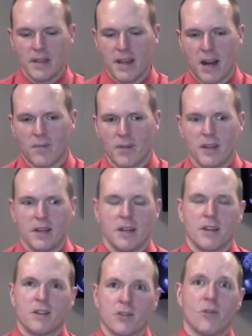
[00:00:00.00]
Now,
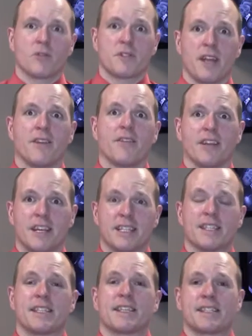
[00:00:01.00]
the gold standard is
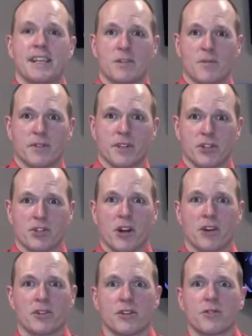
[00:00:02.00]
a successful discharge.